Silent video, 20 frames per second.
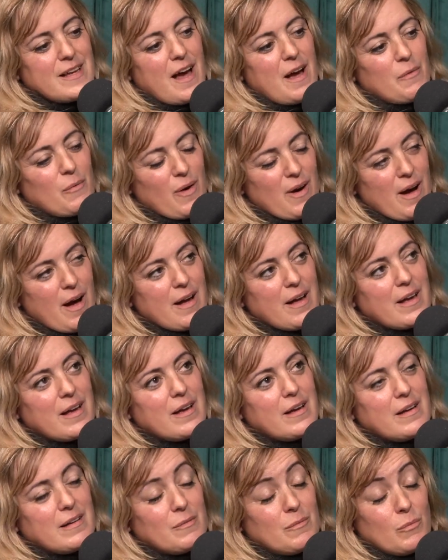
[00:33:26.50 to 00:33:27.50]
I
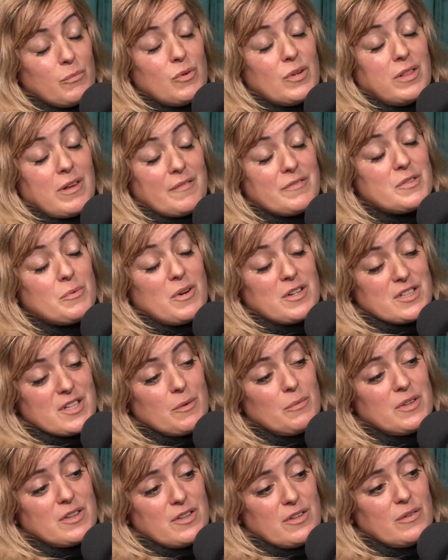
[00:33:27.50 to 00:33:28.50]
would love to watch that
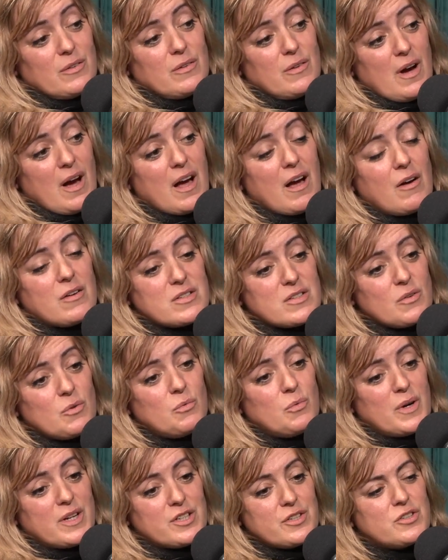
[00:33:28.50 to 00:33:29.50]
with you. I also
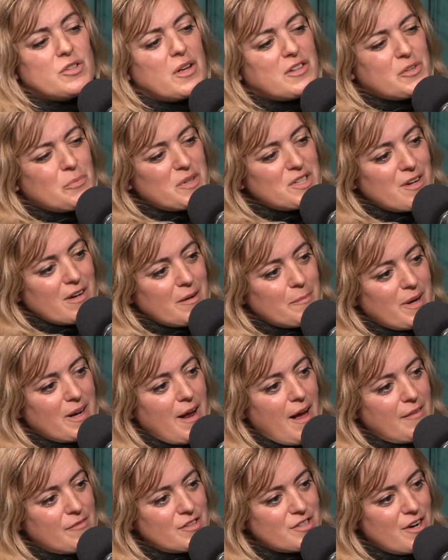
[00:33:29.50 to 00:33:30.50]
did we talk about
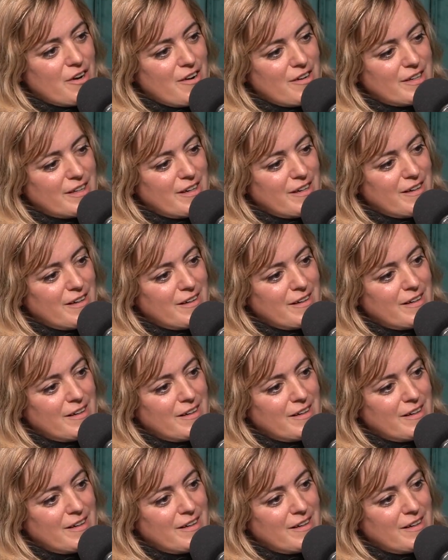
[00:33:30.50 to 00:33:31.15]
Avatar on here?